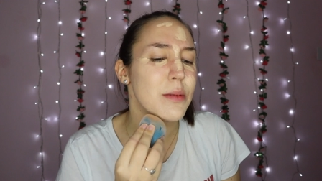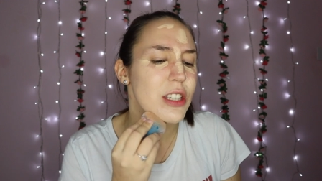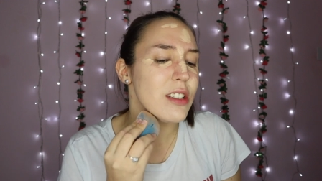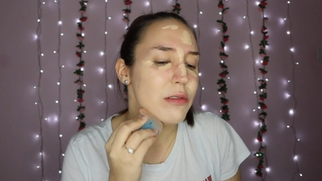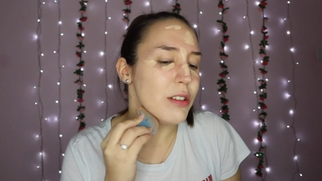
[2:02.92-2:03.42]
which
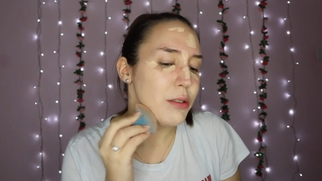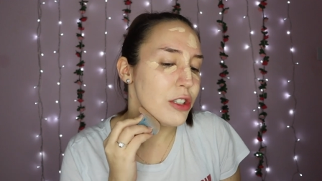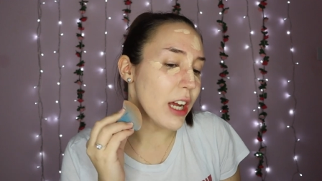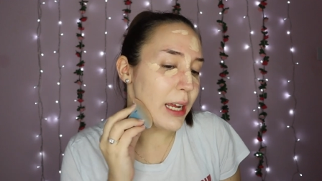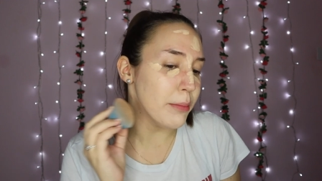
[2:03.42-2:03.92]
is a real
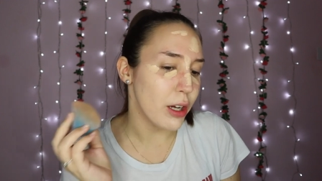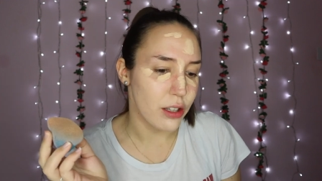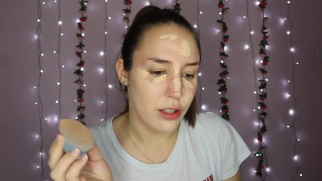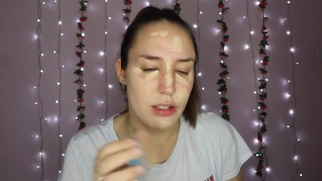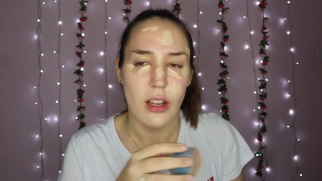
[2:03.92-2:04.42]
shame
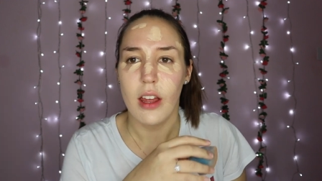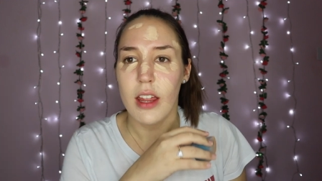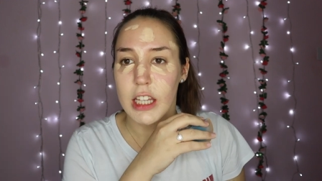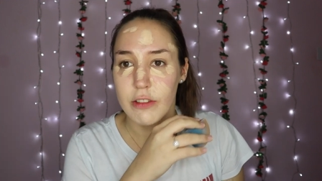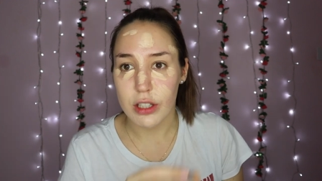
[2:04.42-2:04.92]
because
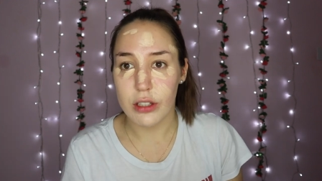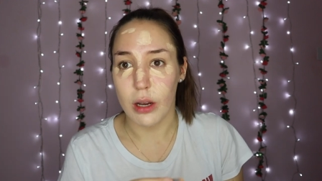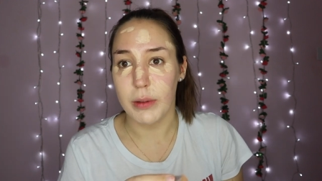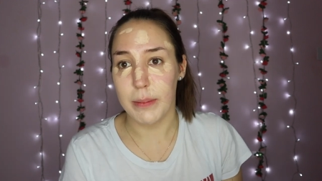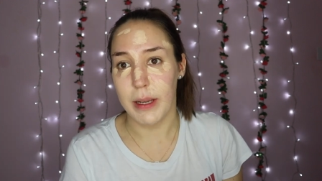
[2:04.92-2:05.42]
there are
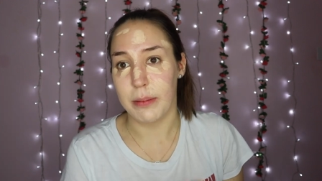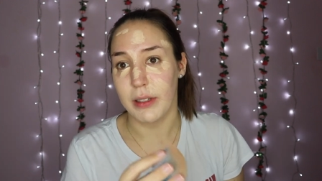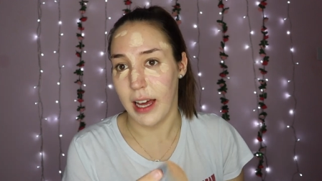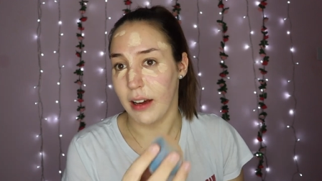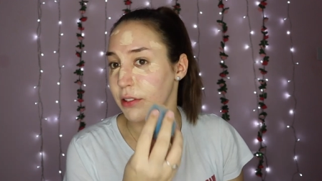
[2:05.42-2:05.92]
so many people
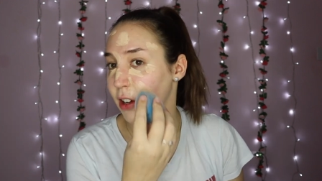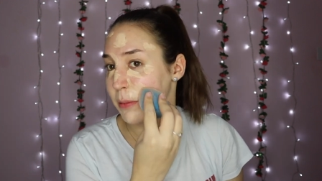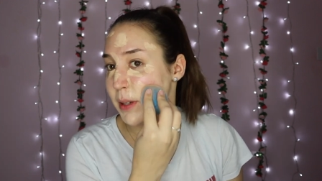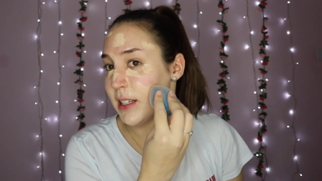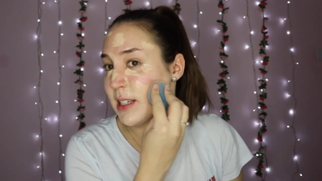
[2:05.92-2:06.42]
that have
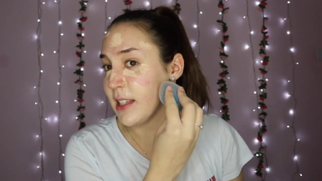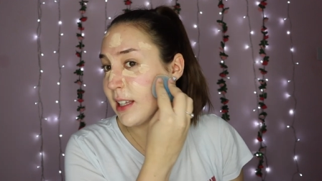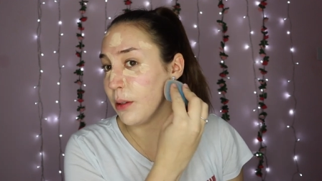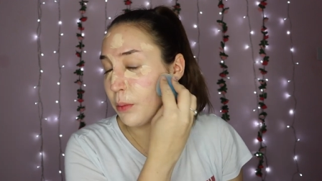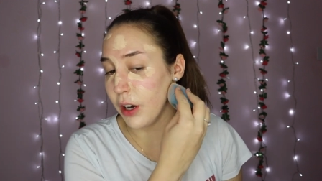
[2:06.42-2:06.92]
diabetes
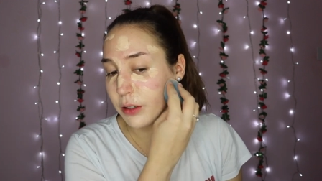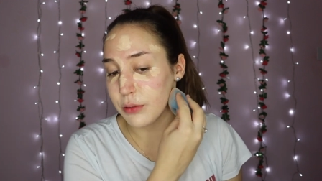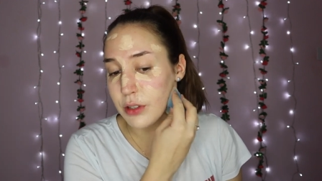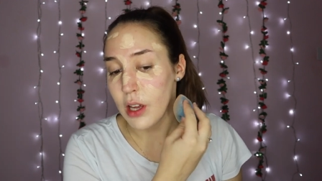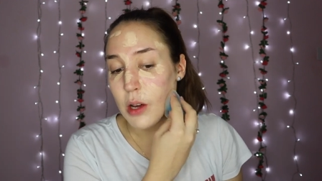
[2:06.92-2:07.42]
in the world,